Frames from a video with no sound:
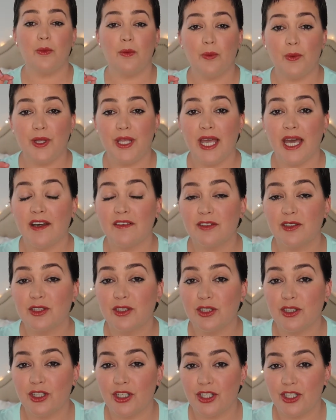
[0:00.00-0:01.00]
we have
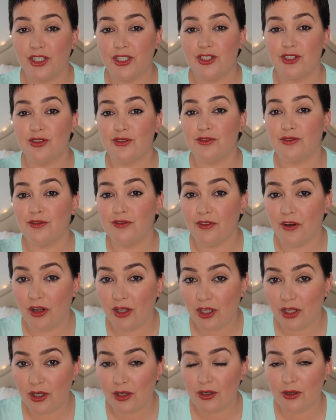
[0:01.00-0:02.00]
to learn to
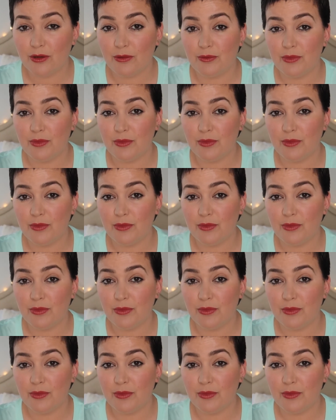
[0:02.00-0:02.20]
follow